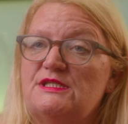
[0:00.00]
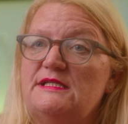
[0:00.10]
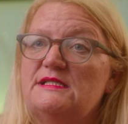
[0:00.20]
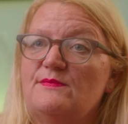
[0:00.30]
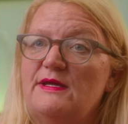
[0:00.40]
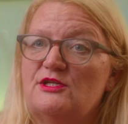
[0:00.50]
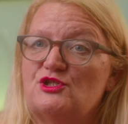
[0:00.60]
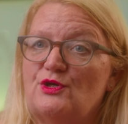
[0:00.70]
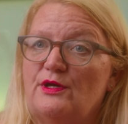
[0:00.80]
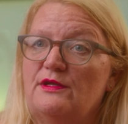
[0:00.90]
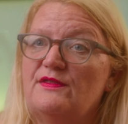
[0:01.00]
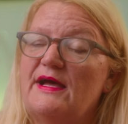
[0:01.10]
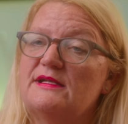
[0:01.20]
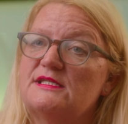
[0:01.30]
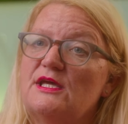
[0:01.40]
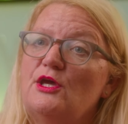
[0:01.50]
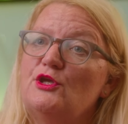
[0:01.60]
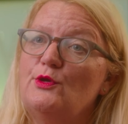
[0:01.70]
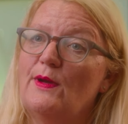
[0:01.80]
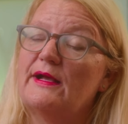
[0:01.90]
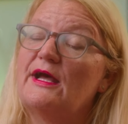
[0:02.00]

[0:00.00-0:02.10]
need to make sure that you